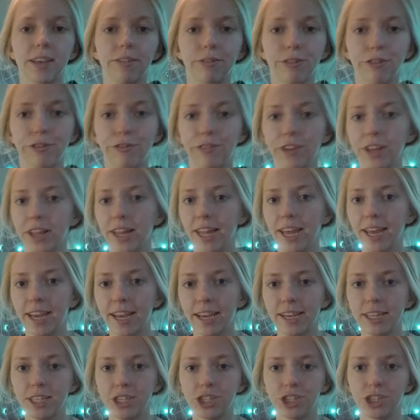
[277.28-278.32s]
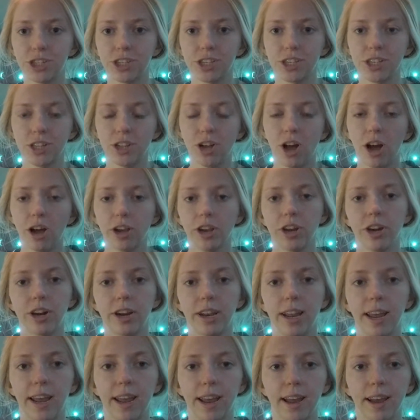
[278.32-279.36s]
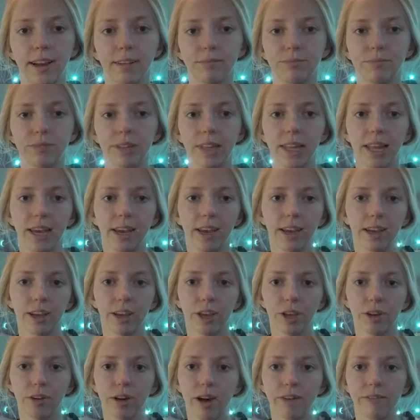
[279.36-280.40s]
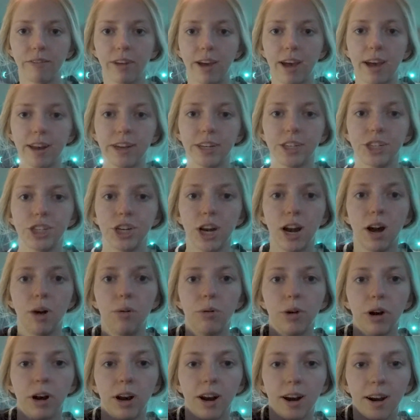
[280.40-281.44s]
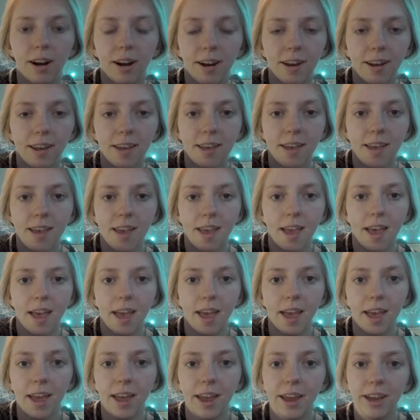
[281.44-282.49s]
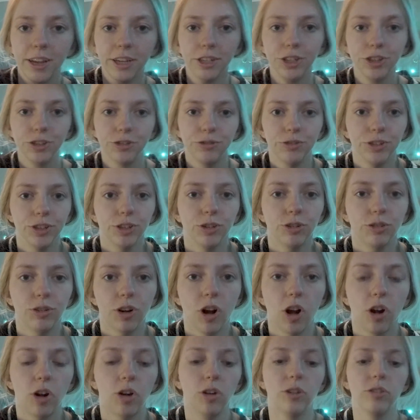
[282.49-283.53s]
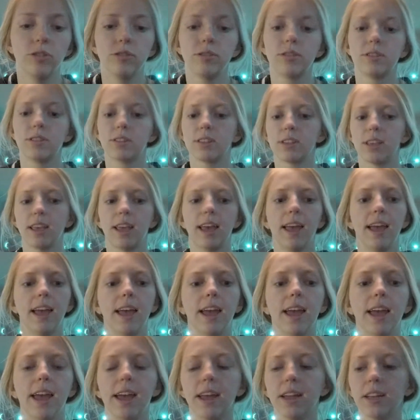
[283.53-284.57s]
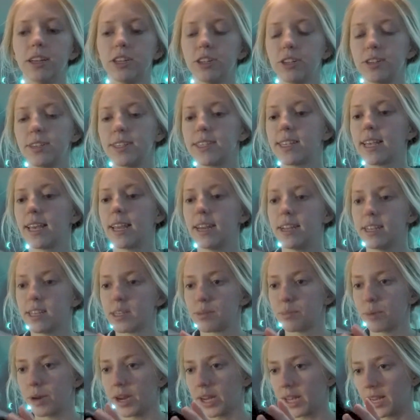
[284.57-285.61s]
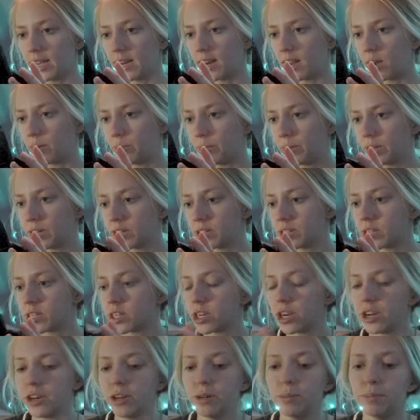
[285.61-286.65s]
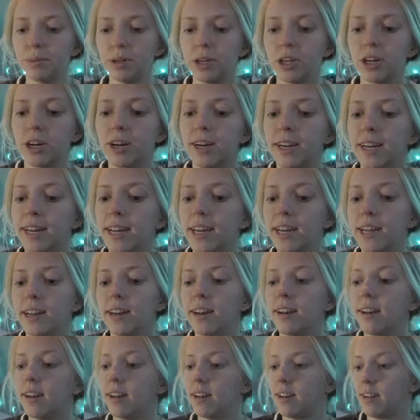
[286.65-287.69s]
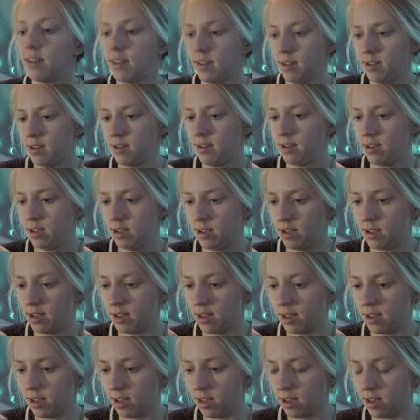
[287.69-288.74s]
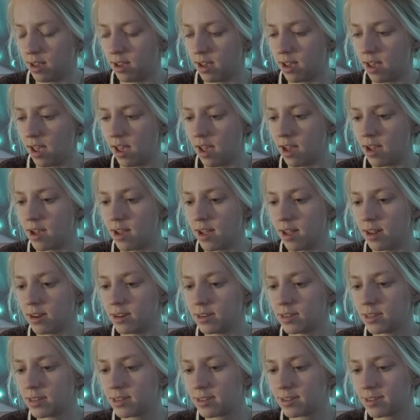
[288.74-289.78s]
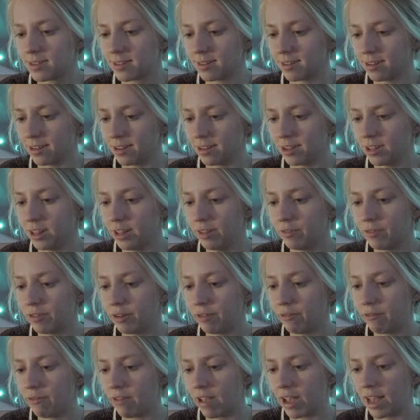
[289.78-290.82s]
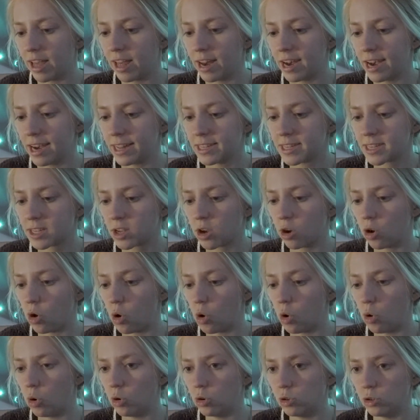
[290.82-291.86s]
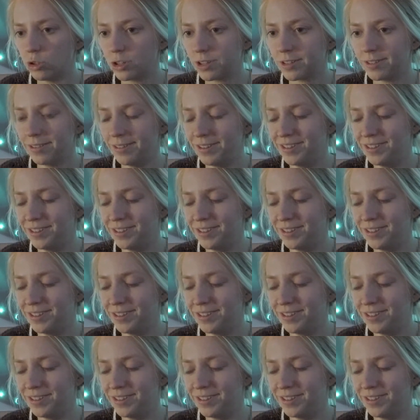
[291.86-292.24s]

ever feel like it's just not your day? Like you haven't had a shower and you feel gross and your skin is breaking out because you're on your period and you live in a van and it's cold.